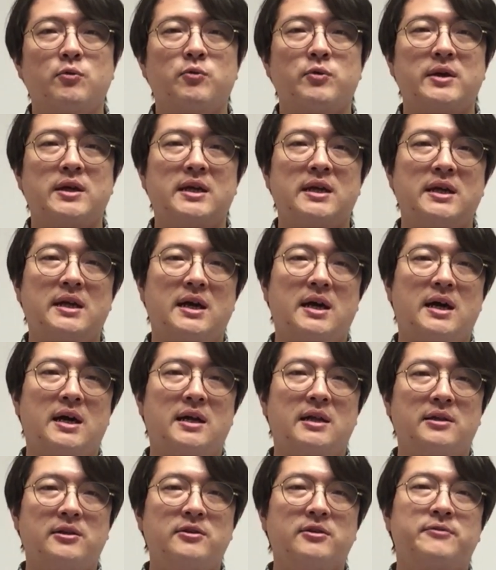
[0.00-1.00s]
we
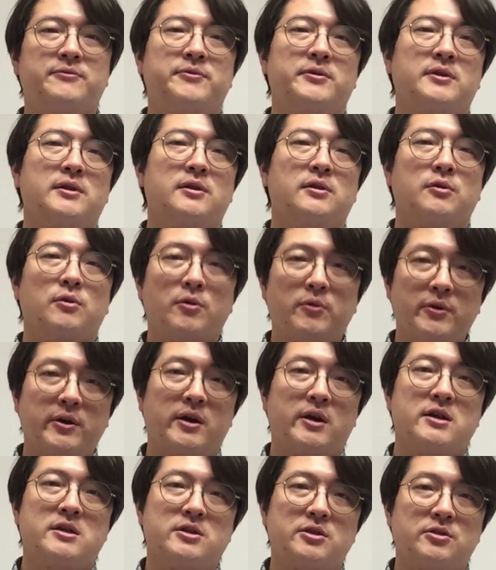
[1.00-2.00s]
look for the
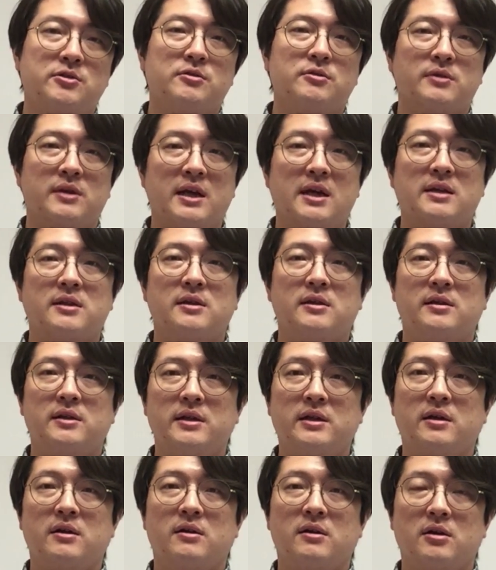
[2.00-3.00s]
lawyers to get the
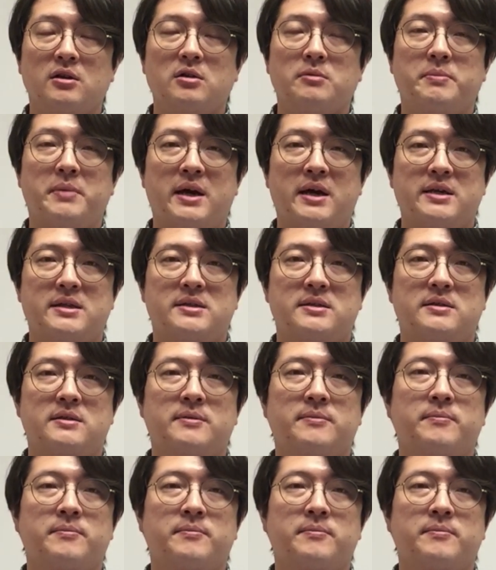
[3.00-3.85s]
legal advice.